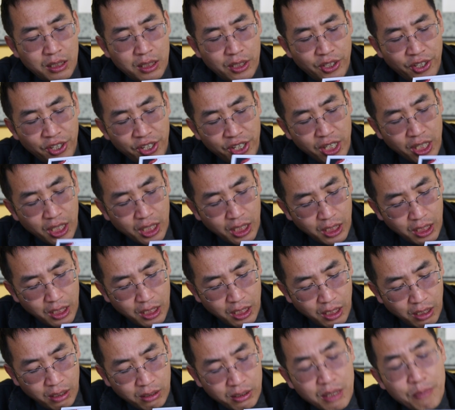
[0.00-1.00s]

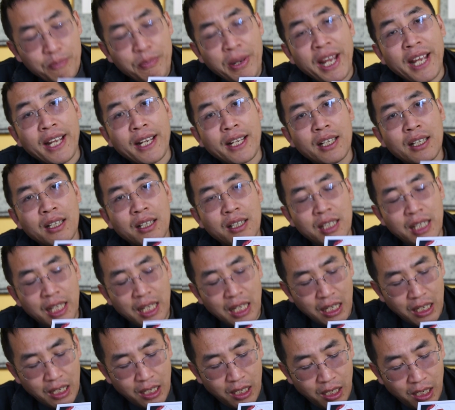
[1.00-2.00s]
here on the back,
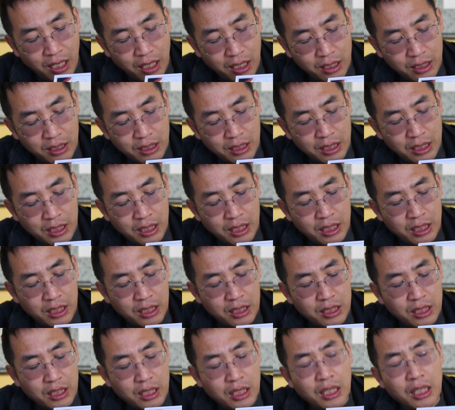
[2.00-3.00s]
there are
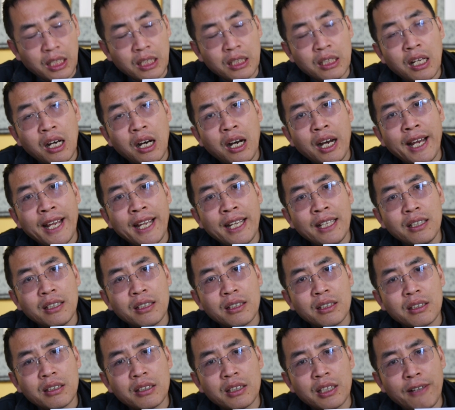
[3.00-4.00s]

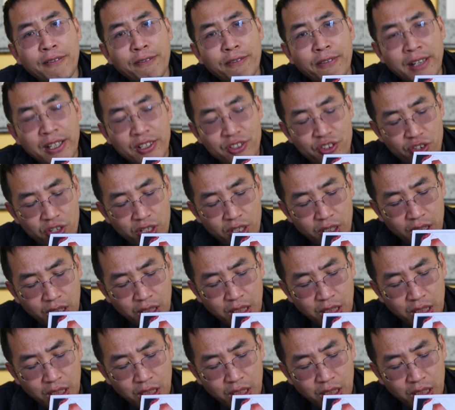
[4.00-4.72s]
9 birthmarks,